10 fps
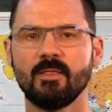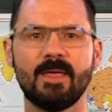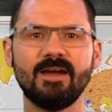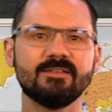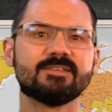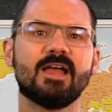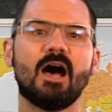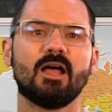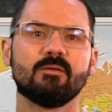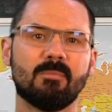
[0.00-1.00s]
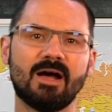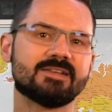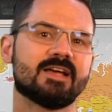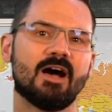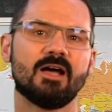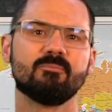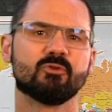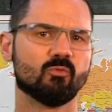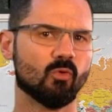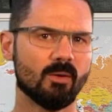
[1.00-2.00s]
That is not my time
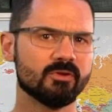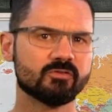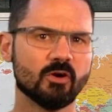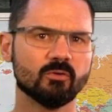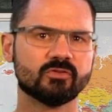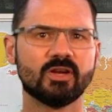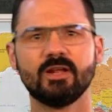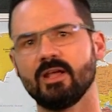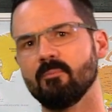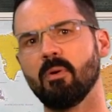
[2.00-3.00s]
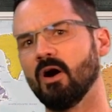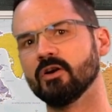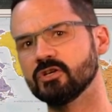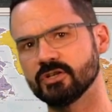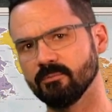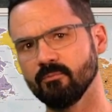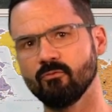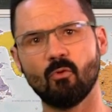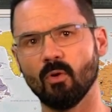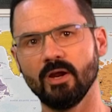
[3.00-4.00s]
to rub his nose in it and punish him
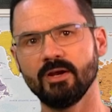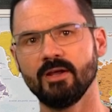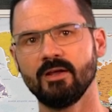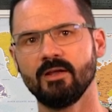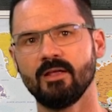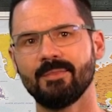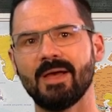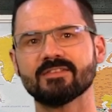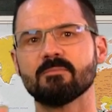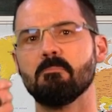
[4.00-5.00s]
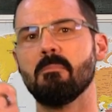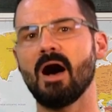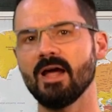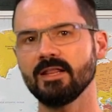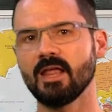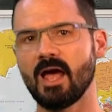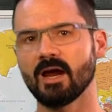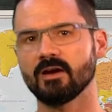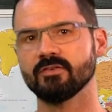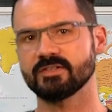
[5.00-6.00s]
for it. That's my
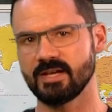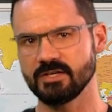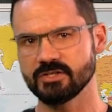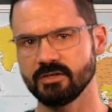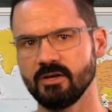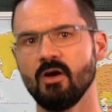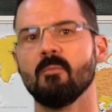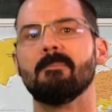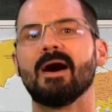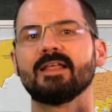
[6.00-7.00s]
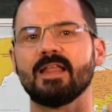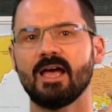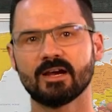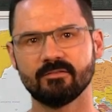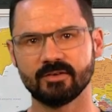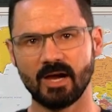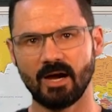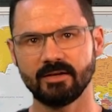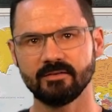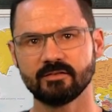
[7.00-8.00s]
lack of attention, my lack of
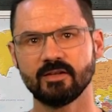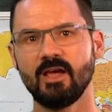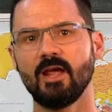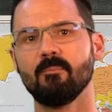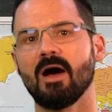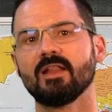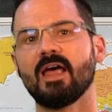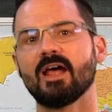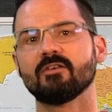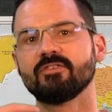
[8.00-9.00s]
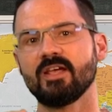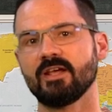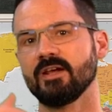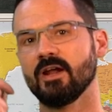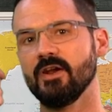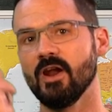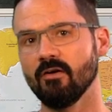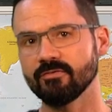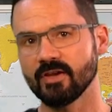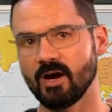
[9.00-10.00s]
guidance, and my lack of taking
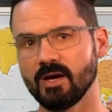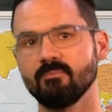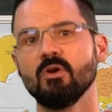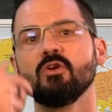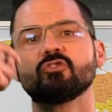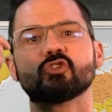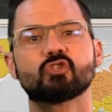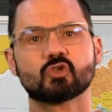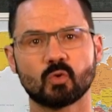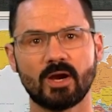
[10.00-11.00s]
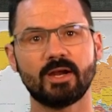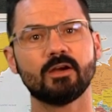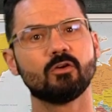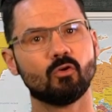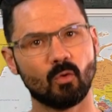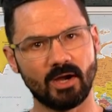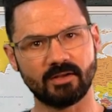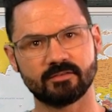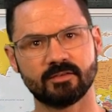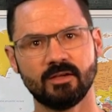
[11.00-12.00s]
enough time to train
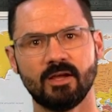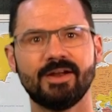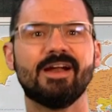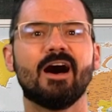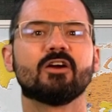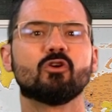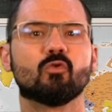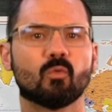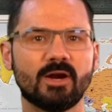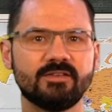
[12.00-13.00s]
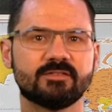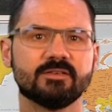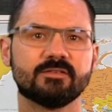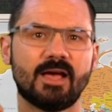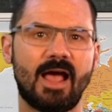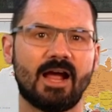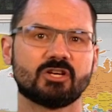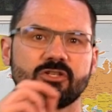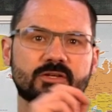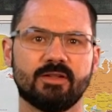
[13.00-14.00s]
Grace, not Grace's
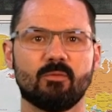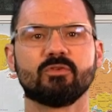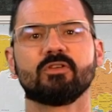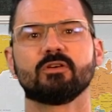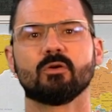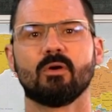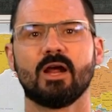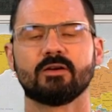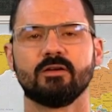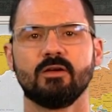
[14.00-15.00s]
action that was incorrect.